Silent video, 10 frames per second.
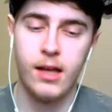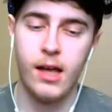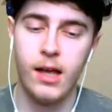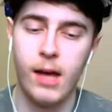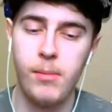
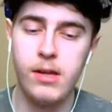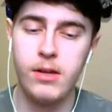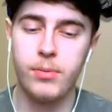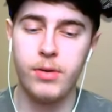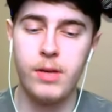I mean,
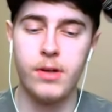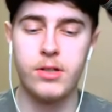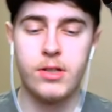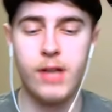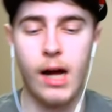you're pretty much
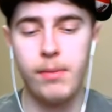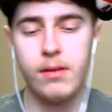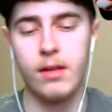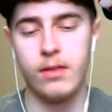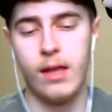just
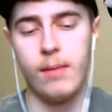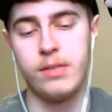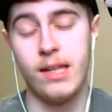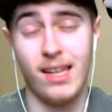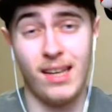stopping them,
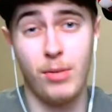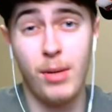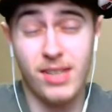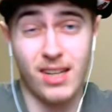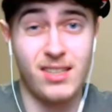pretty
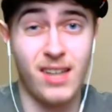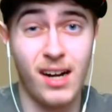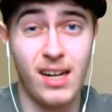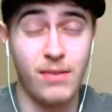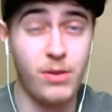much like a
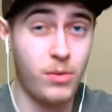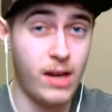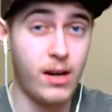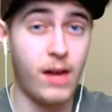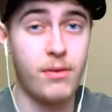stun. And if you
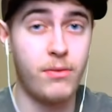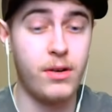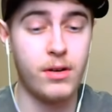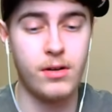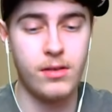hit off the
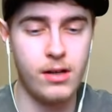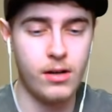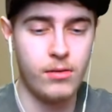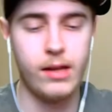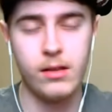fear, you
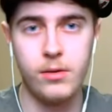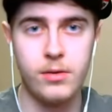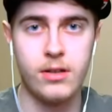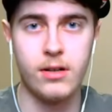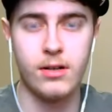know they
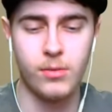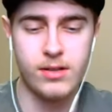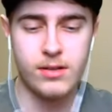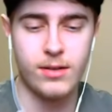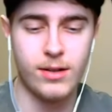lose their what
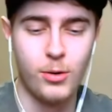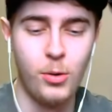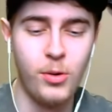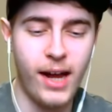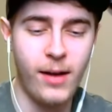is it? Their
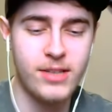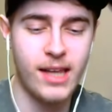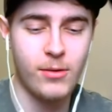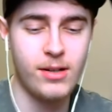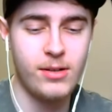cooldowns
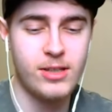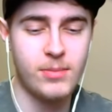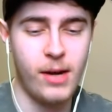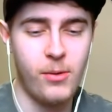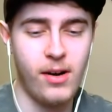get reduced
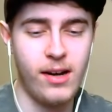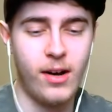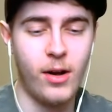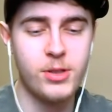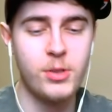their by one, and
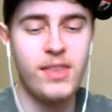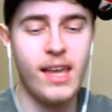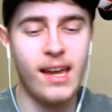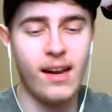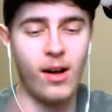also
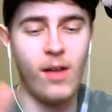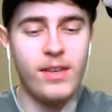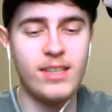they, get, all yeah.